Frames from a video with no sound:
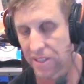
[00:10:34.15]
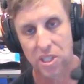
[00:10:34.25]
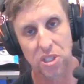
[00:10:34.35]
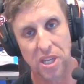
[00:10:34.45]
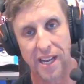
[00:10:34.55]

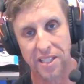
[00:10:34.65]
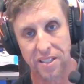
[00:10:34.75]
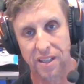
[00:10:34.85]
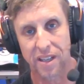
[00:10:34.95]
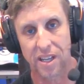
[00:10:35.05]
to say
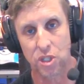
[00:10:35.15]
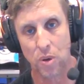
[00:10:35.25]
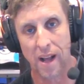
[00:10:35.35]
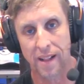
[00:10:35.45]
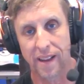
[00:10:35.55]
to
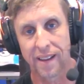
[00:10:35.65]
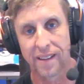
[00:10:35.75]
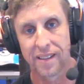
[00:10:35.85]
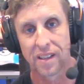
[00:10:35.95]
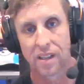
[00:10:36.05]

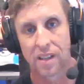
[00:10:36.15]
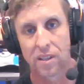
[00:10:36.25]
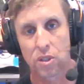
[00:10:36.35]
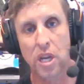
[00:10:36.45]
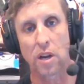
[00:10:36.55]
Australia,
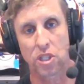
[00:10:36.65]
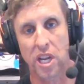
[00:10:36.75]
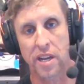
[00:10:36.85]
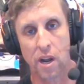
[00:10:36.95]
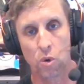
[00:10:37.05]
don't
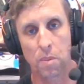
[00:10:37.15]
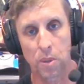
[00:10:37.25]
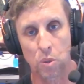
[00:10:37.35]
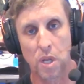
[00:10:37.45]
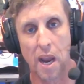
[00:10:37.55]
send our
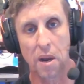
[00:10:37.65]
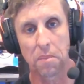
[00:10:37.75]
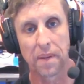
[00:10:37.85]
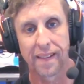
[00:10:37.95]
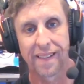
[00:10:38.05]
criminals home.